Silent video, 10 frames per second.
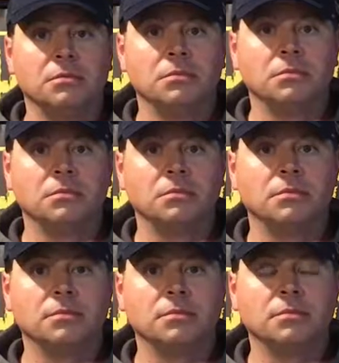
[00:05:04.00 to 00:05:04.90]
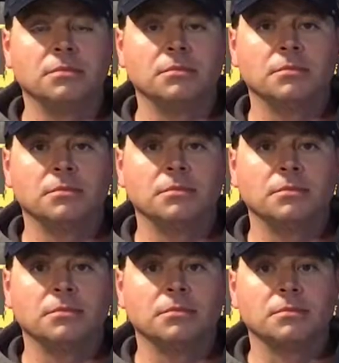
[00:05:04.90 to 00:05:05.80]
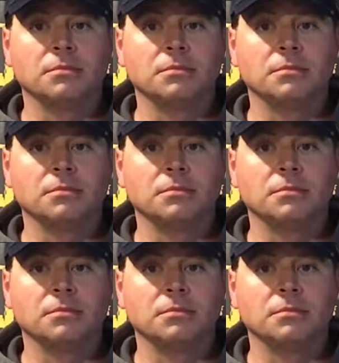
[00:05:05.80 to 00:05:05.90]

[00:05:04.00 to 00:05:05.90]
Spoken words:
Nothing is said.